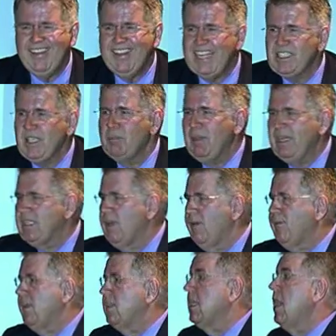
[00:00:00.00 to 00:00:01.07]
That's a big
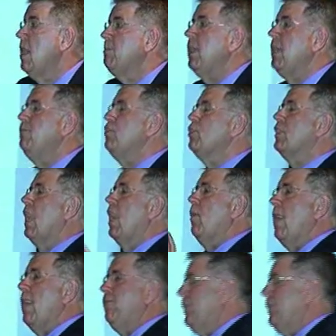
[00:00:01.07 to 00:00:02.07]
difference. But if you go away